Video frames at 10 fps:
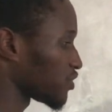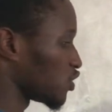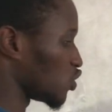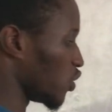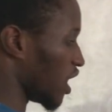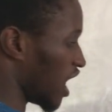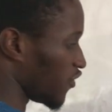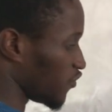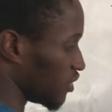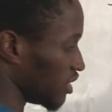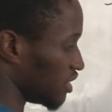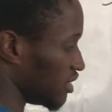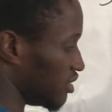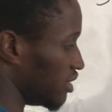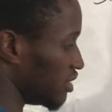So we have
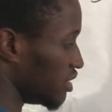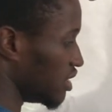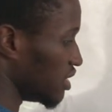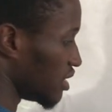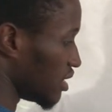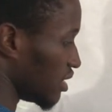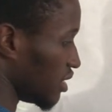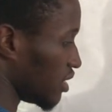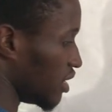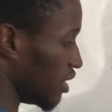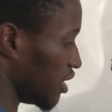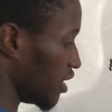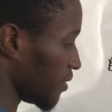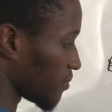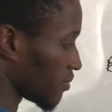D, K,